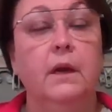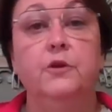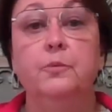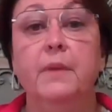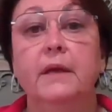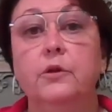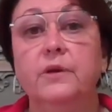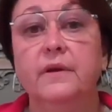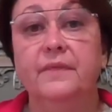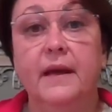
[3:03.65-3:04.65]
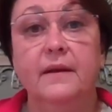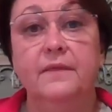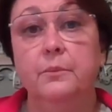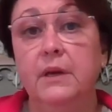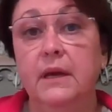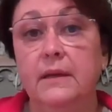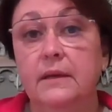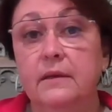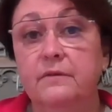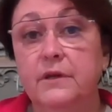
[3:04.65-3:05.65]
And you may look at that at the
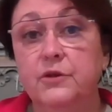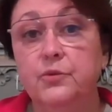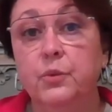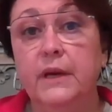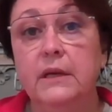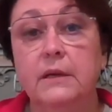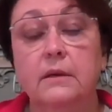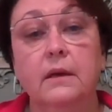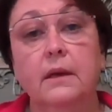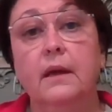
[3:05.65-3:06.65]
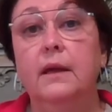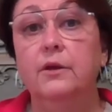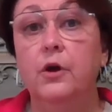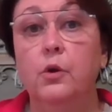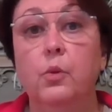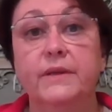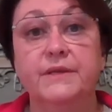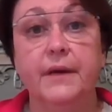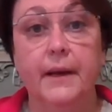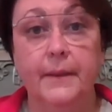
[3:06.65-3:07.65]
beginning of each week and know
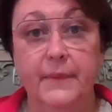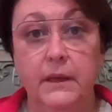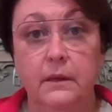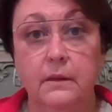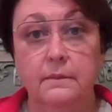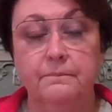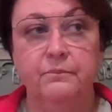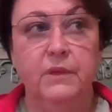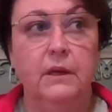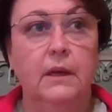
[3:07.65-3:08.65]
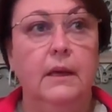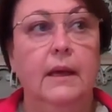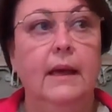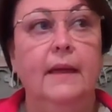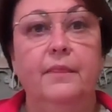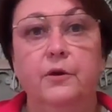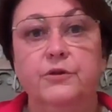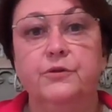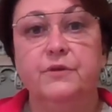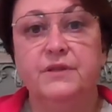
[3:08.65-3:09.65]
what's coming. And
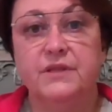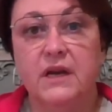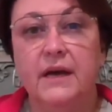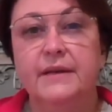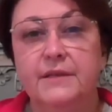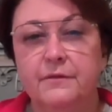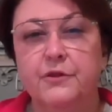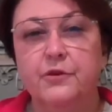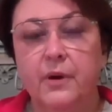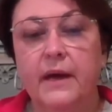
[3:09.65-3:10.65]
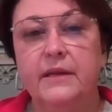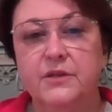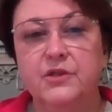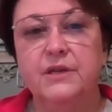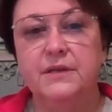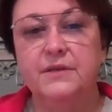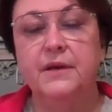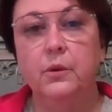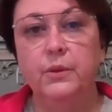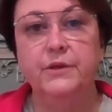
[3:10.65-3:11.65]
those are the kinds of strategies
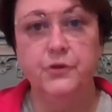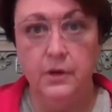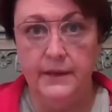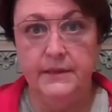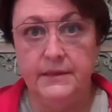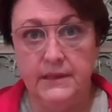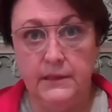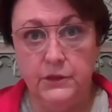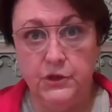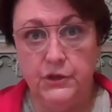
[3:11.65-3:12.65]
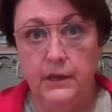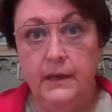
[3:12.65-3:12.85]
that we try and teach.